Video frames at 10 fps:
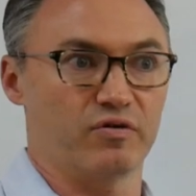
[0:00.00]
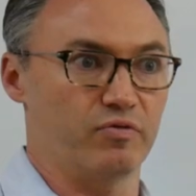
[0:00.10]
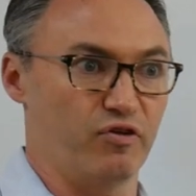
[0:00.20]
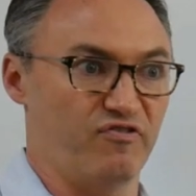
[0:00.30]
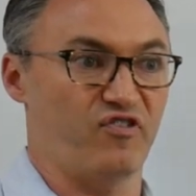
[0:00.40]

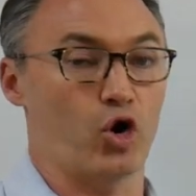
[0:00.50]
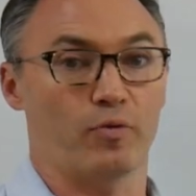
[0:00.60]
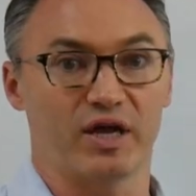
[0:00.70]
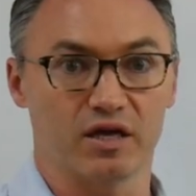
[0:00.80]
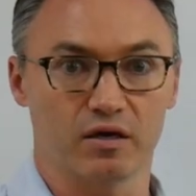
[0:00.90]
the
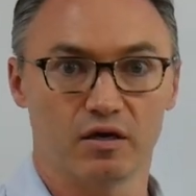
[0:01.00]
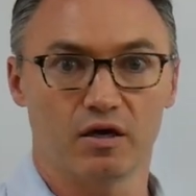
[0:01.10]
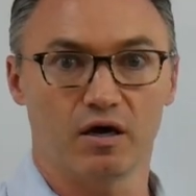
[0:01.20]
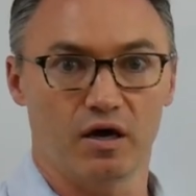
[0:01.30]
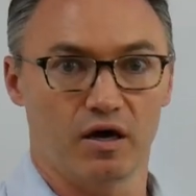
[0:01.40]
farming
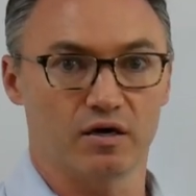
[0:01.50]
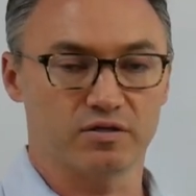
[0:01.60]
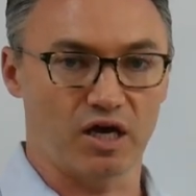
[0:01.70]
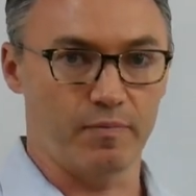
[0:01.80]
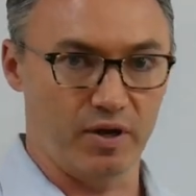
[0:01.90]

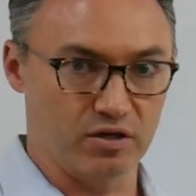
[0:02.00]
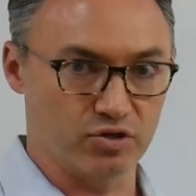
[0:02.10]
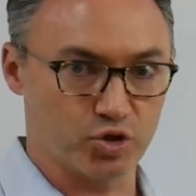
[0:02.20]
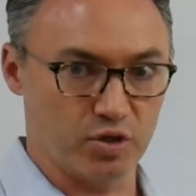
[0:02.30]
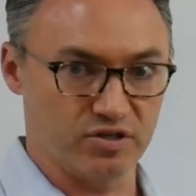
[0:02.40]
type
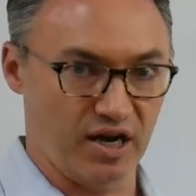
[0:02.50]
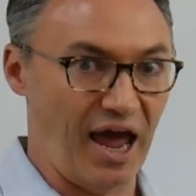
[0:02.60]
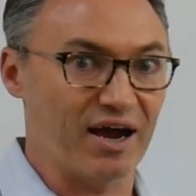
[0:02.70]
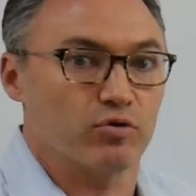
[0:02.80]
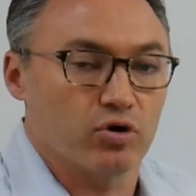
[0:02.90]
industries and
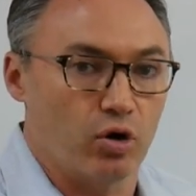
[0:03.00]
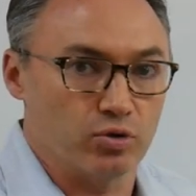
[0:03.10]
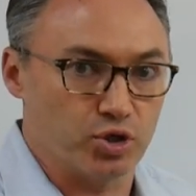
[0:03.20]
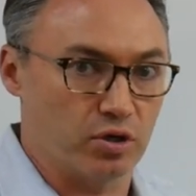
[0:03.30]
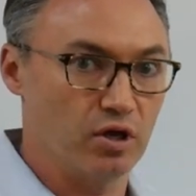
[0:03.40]

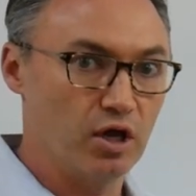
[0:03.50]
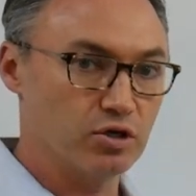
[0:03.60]
agriculture.